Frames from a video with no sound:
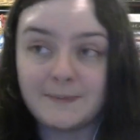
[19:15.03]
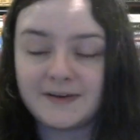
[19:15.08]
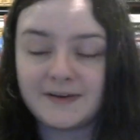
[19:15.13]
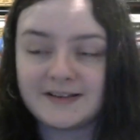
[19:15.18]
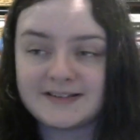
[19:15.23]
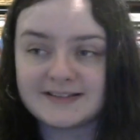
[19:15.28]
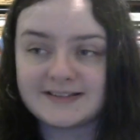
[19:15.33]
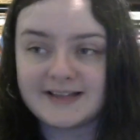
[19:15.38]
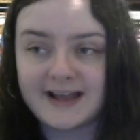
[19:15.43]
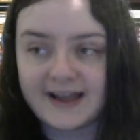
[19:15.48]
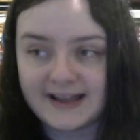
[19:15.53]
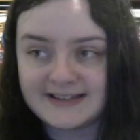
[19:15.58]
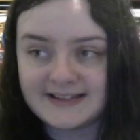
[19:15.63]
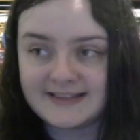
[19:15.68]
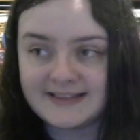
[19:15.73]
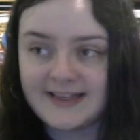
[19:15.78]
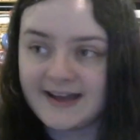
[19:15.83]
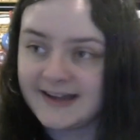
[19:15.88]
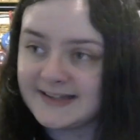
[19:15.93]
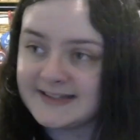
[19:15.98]
Because like I
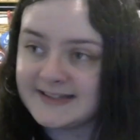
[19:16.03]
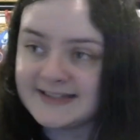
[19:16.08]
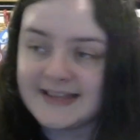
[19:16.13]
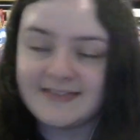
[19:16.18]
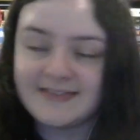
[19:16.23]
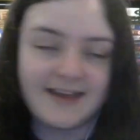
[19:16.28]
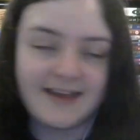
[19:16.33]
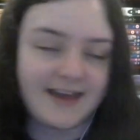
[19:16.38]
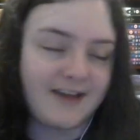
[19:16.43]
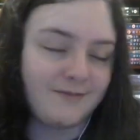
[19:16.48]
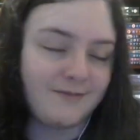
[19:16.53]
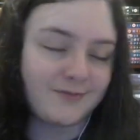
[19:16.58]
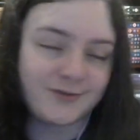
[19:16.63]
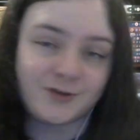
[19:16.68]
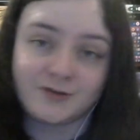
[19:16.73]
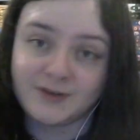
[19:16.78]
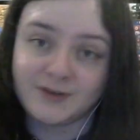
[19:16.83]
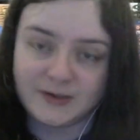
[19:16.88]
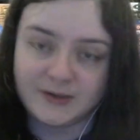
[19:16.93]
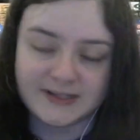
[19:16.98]
said, that consent they gave was
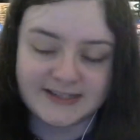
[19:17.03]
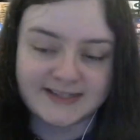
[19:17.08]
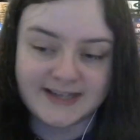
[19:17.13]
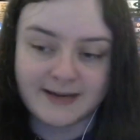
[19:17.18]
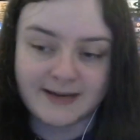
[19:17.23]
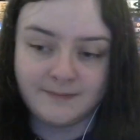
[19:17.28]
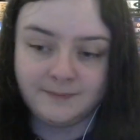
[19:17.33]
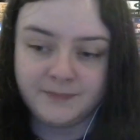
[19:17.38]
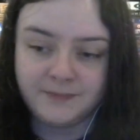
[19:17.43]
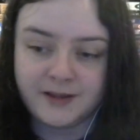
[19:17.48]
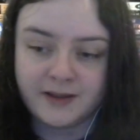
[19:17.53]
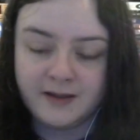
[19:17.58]
not real consent.